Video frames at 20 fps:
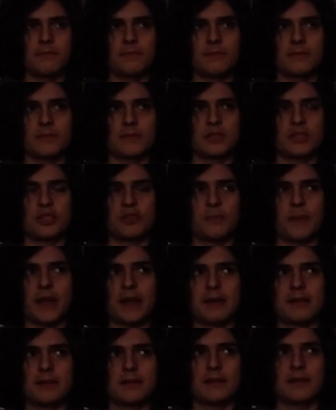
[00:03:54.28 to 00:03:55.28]

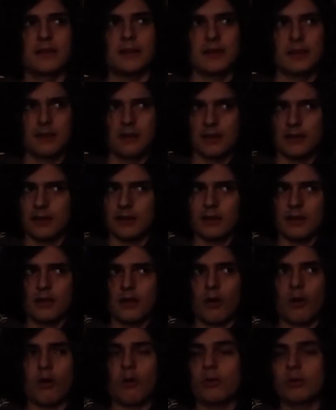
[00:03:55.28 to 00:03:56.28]
spent
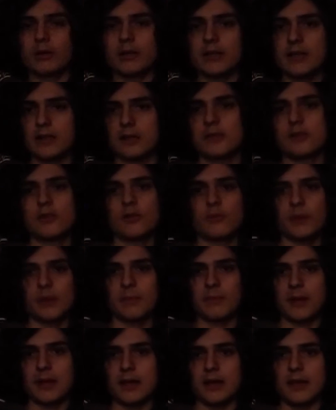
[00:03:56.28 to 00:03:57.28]
only consuming
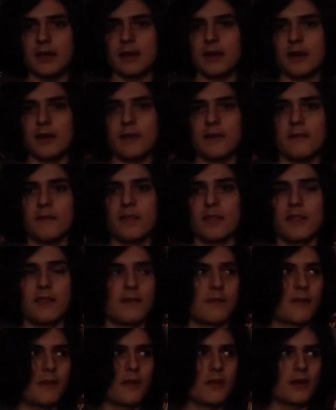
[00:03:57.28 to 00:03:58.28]
media
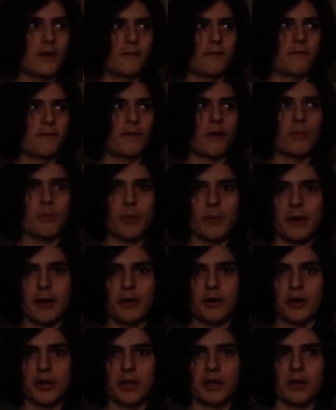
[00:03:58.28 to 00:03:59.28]
from
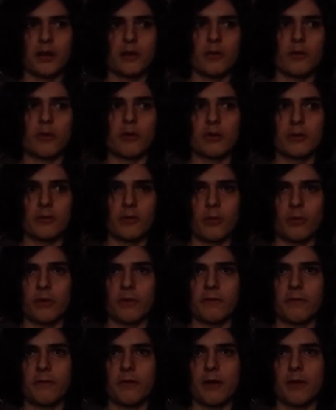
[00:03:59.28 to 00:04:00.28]
America or
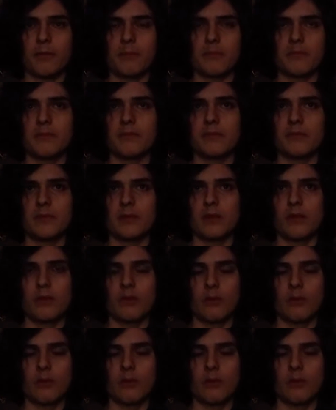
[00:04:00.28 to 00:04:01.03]
from the